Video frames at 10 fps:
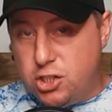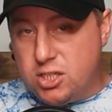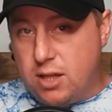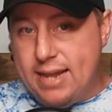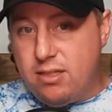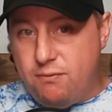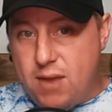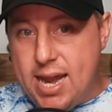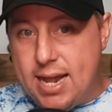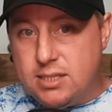Just like the
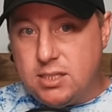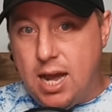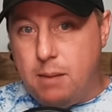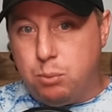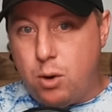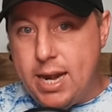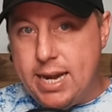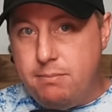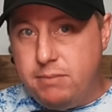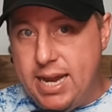fans, Tom
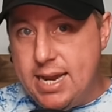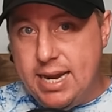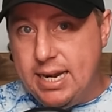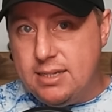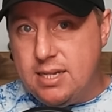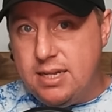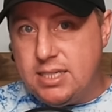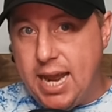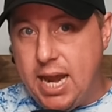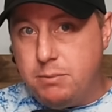Brady, he can get into
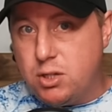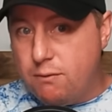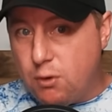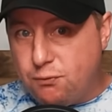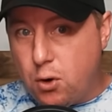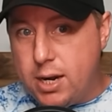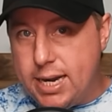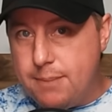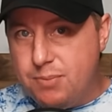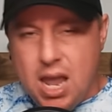these games for
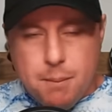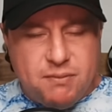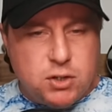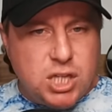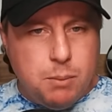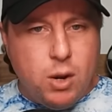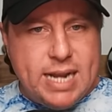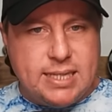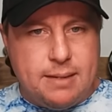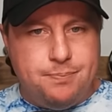free. But for some
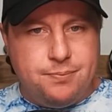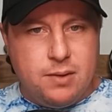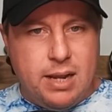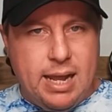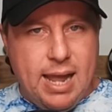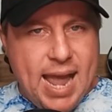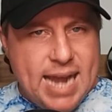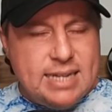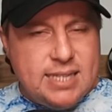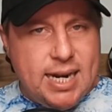reason,
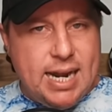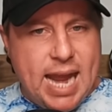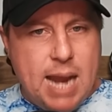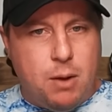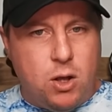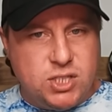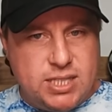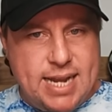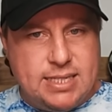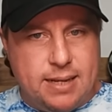hadn't attended a game all
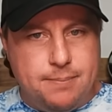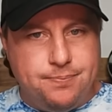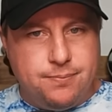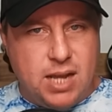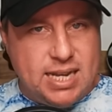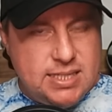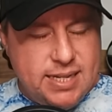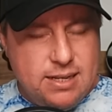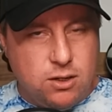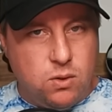season
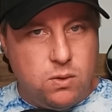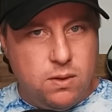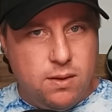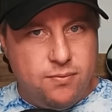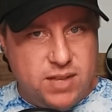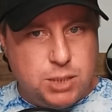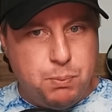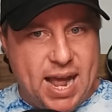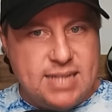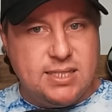until this
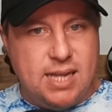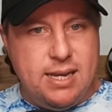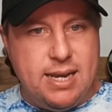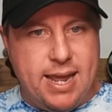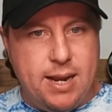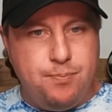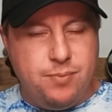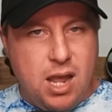past Sunday.